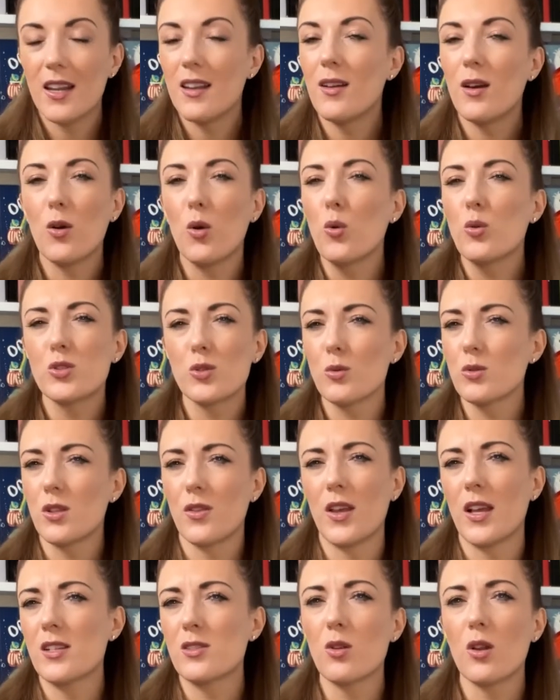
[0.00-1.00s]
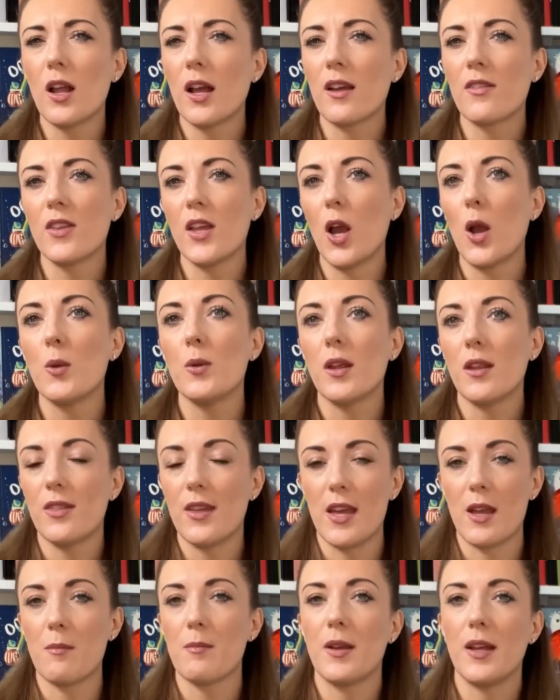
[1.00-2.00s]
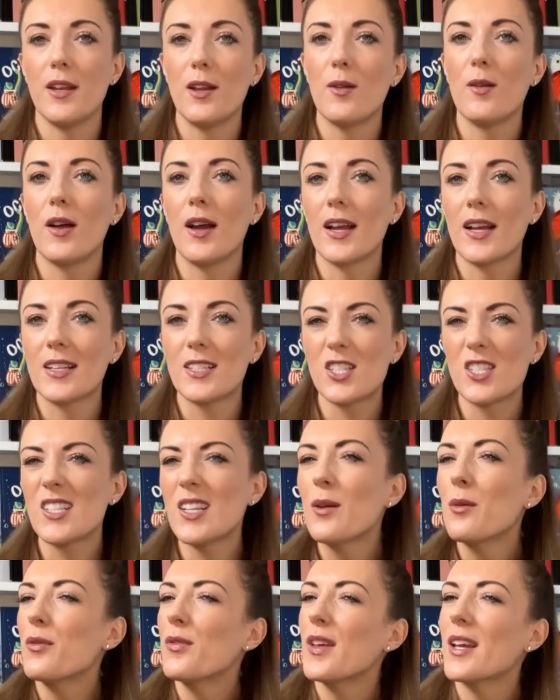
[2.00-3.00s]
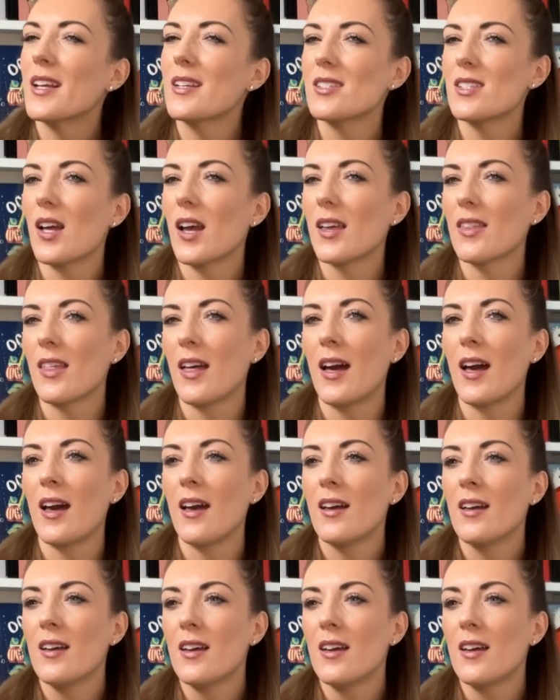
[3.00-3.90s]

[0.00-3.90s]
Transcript: All sorts of things. It's not like the only thing, but you know, like just little things like that